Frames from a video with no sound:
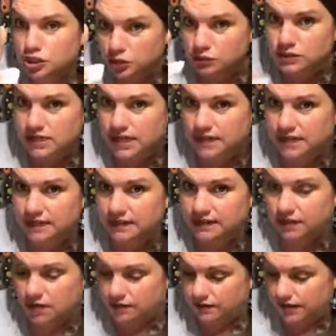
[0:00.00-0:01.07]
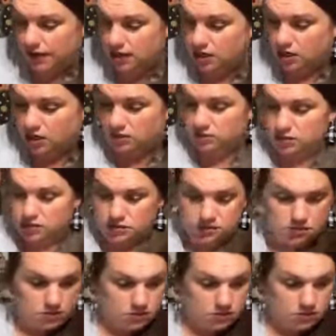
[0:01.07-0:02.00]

don't take anything off that cart.